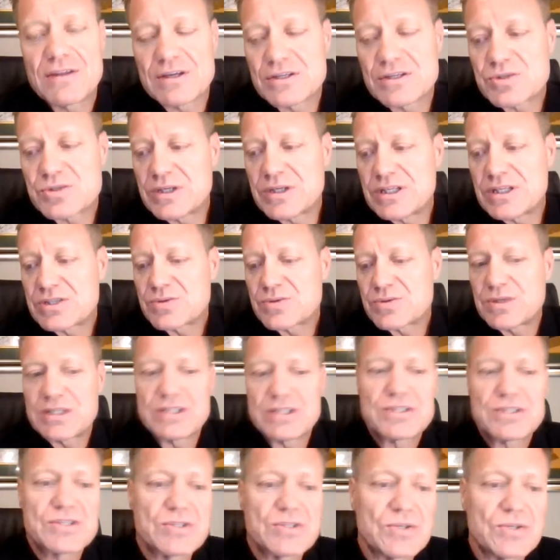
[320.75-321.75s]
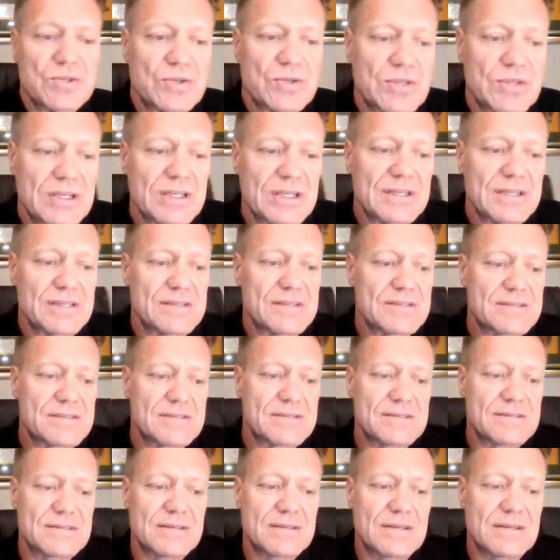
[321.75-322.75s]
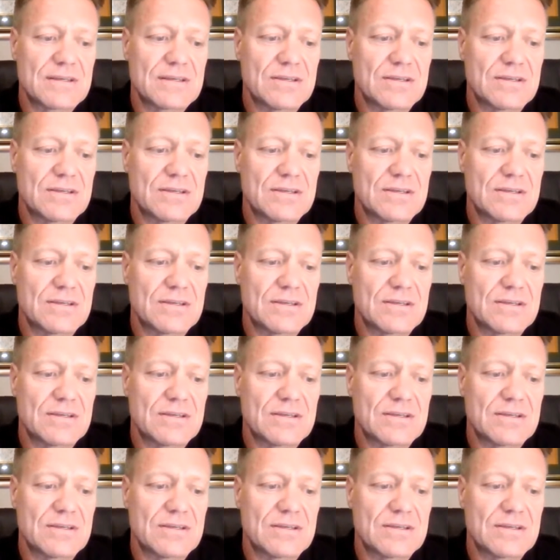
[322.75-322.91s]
in 2022 is,